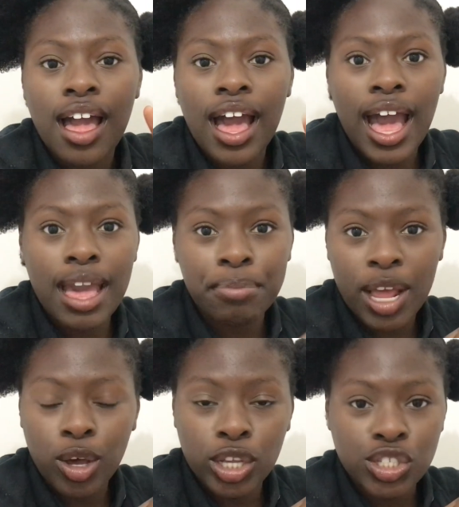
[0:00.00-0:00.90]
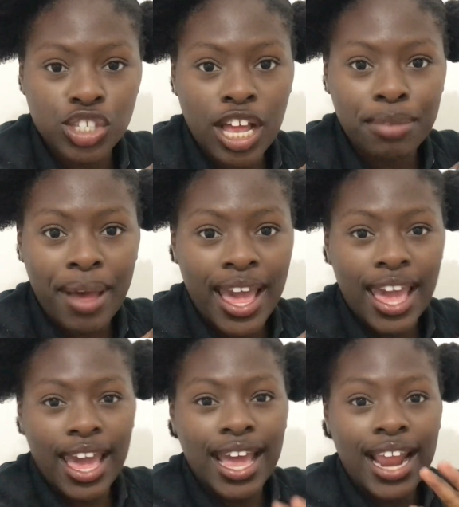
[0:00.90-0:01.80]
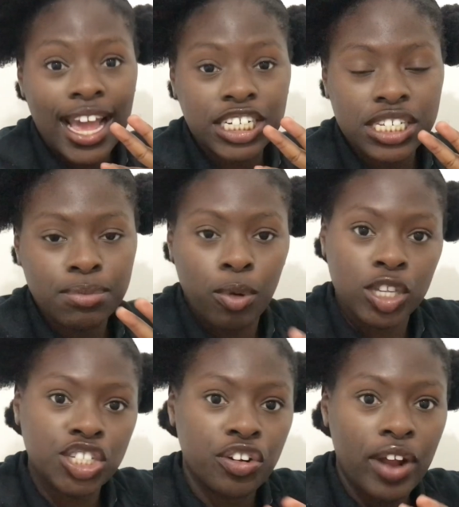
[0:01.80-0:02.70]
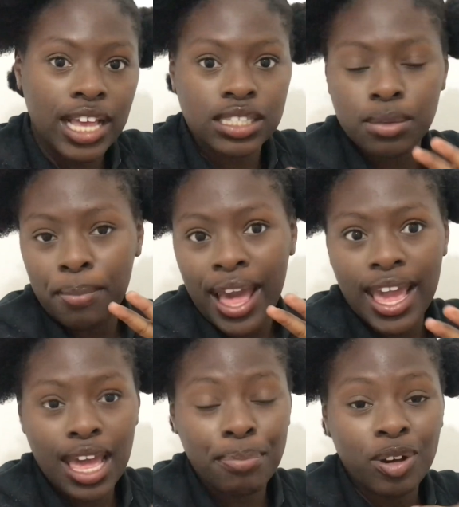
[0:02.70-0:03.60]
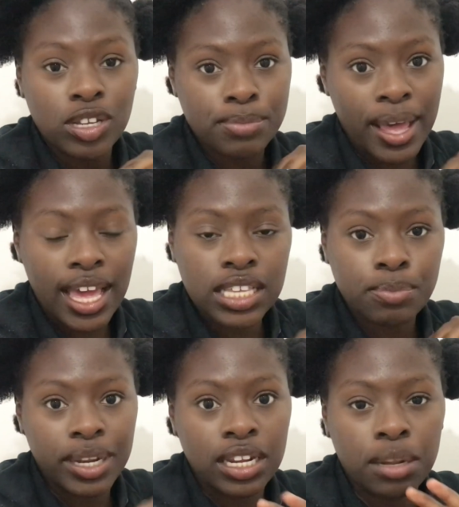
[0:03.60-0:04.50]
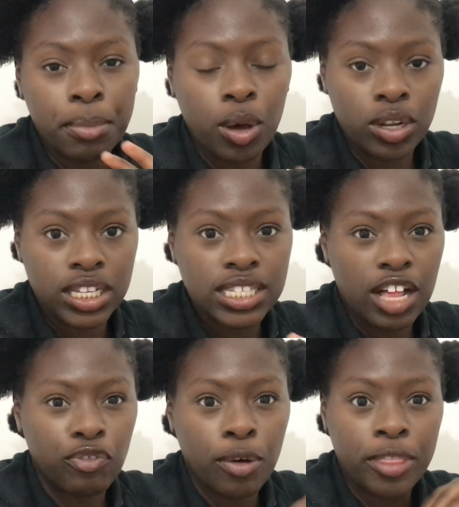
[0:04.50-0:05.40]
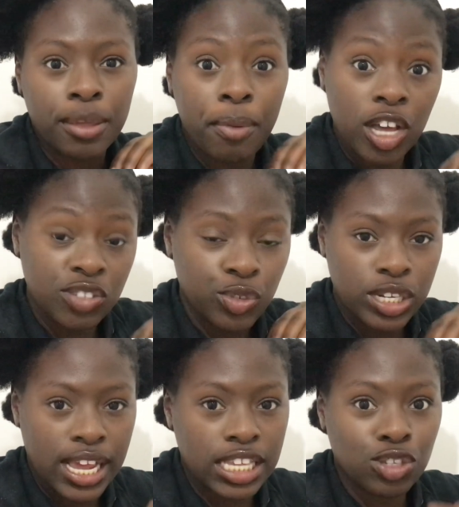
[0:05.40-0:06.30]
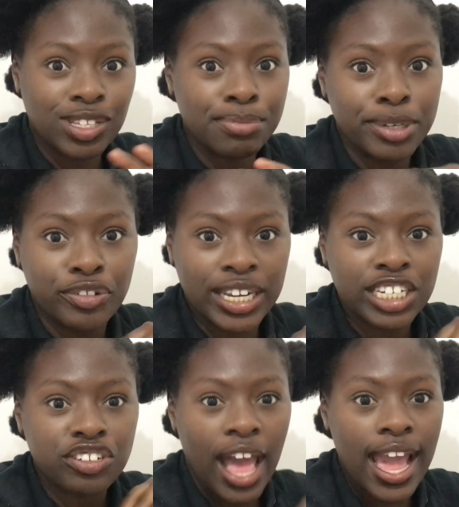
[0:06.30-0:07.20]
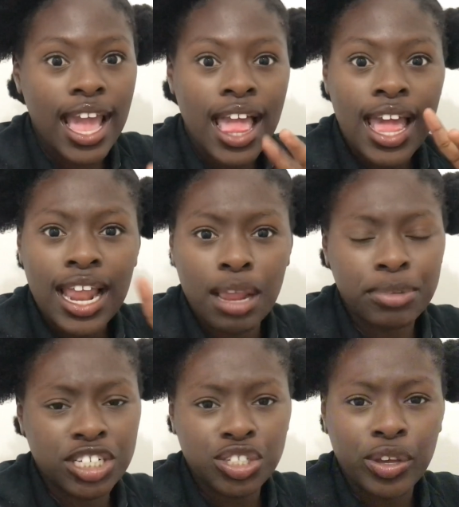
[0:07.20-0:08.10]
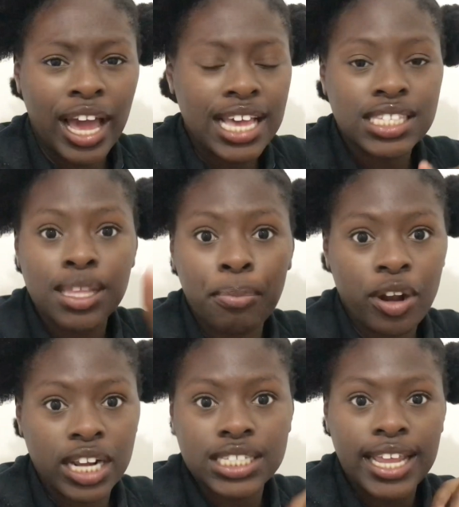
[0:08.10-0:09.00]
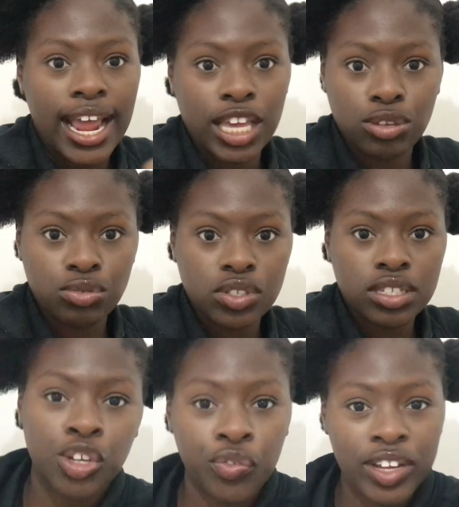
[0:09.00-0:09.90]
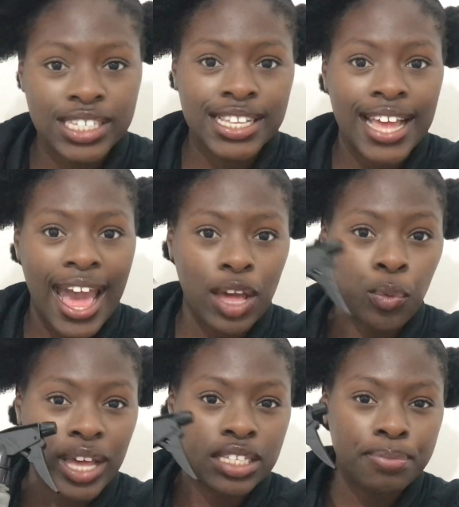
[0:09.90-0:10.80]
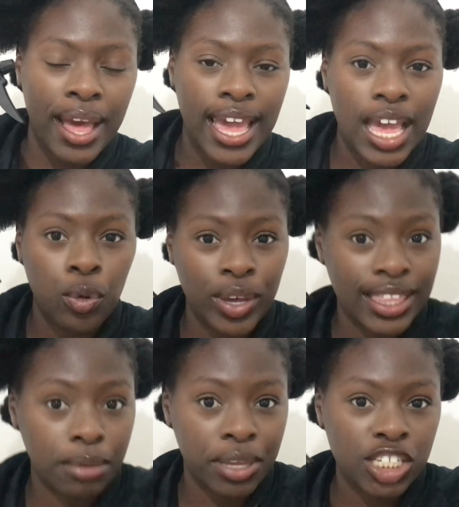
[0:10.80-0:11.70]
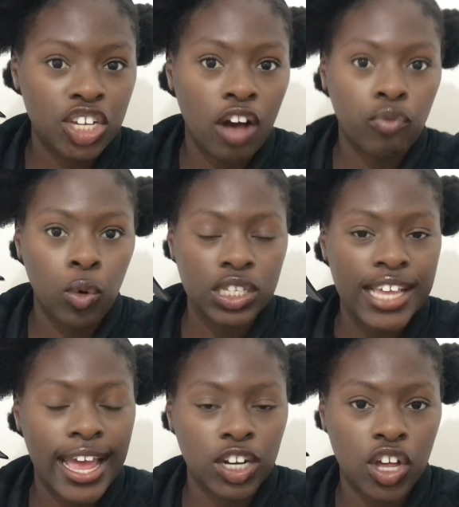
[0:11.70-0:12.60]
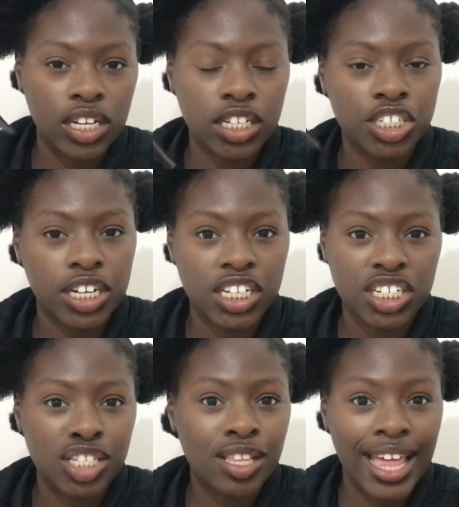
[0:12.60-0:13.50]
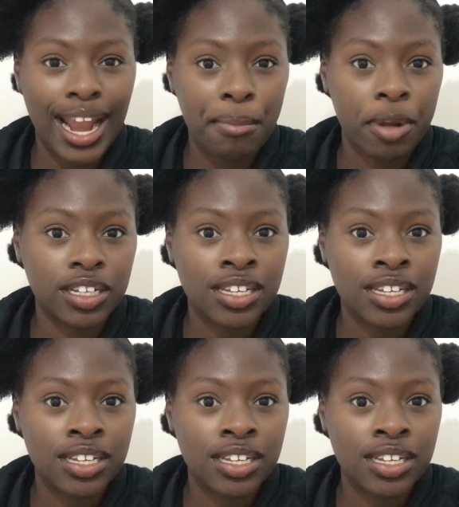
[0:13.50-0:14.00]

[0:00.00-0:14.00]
I am now going to start my hair, and I just moisturized my hair because my hair has been in a ponytail for the past few days, so it's been really dry. Let me just show you guys the products that I used. So firstly, I wet my hair with a mixture of water and conditioner just so that I'm not